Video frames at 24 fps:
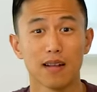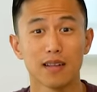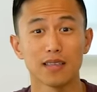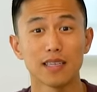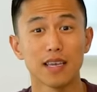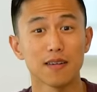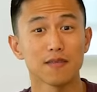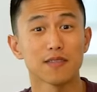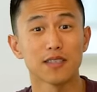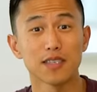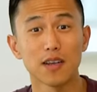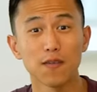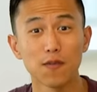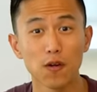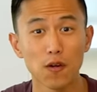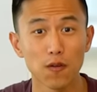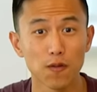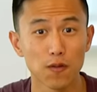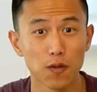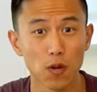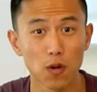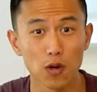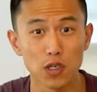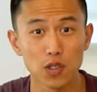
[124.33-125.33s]
They have several
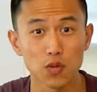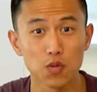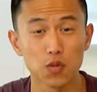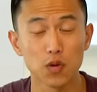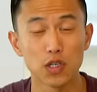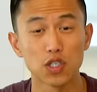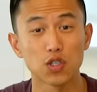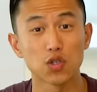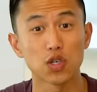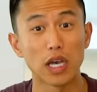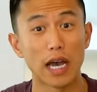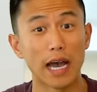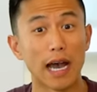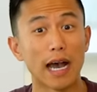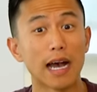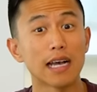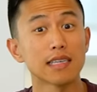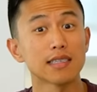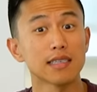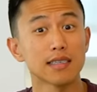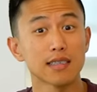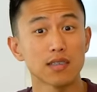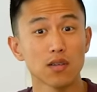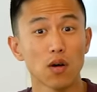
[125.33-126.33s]
floors which
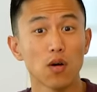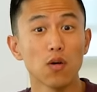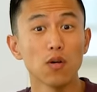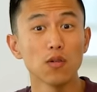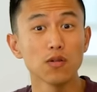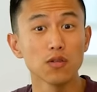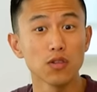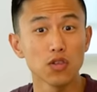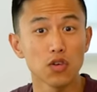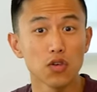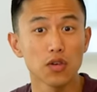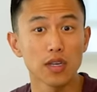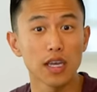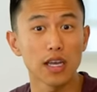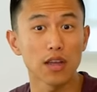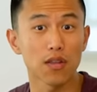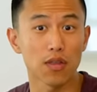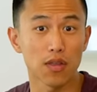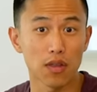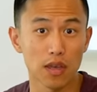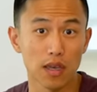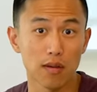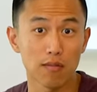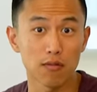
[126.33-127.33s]
has its own
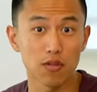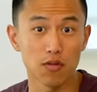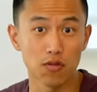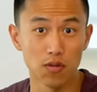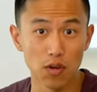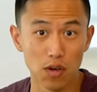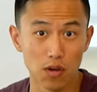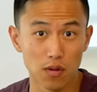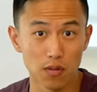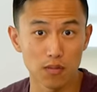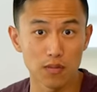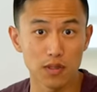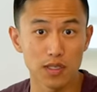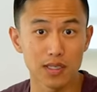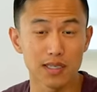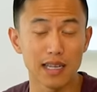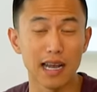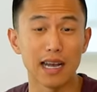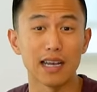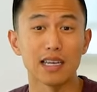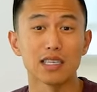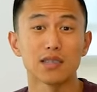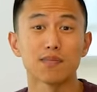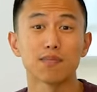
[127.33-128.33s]
unique themed rooms
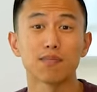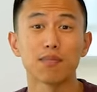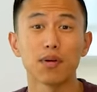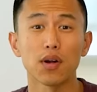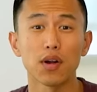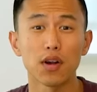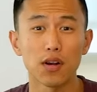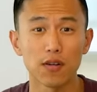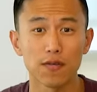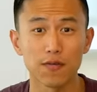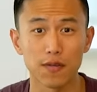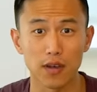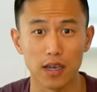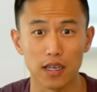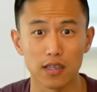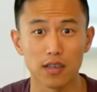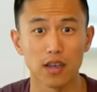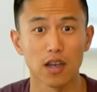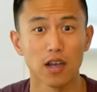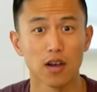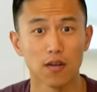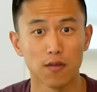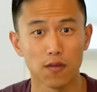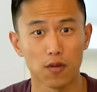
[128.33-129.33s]
that is perfect
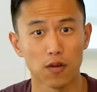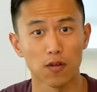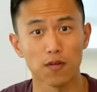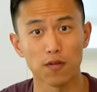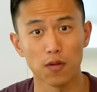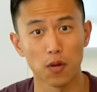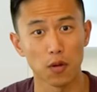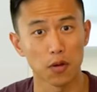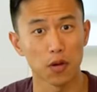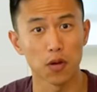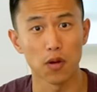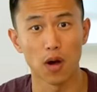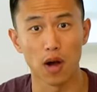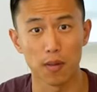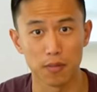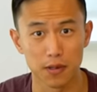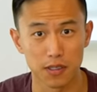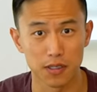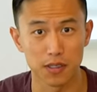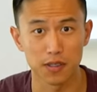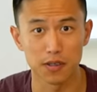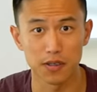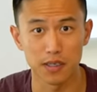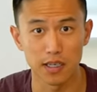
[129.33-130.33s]
for photo
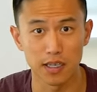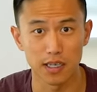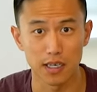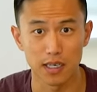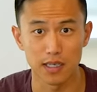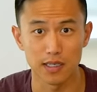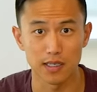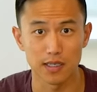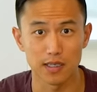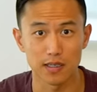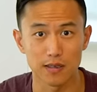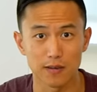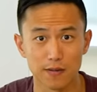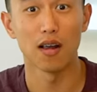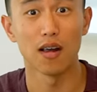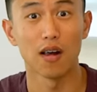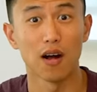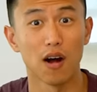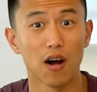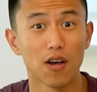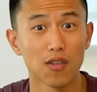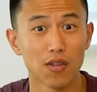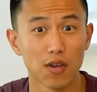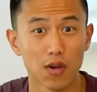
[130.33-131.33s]
opportunities.
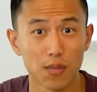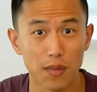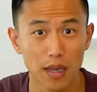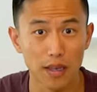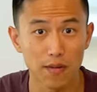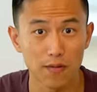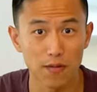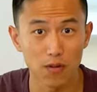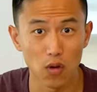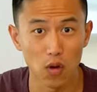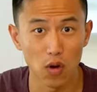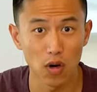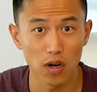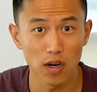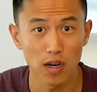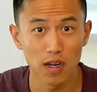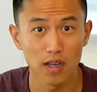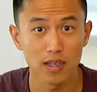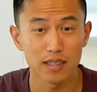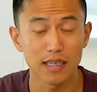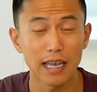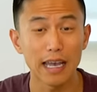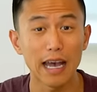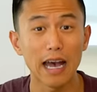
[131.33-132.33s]
On their main floor,
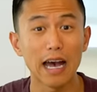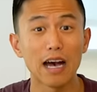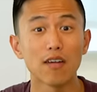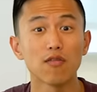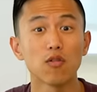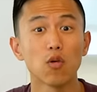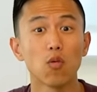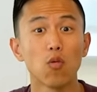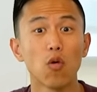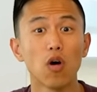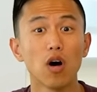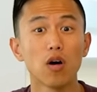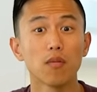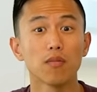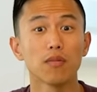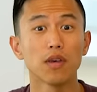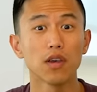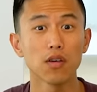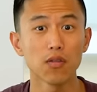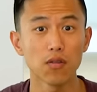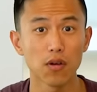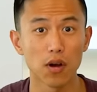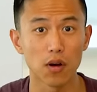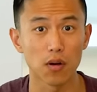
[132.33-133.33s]
they have a wall
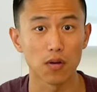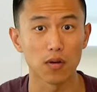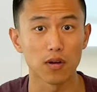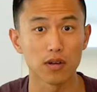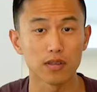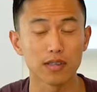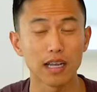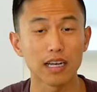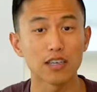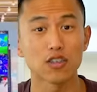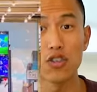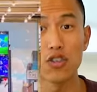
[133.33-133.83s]
mural that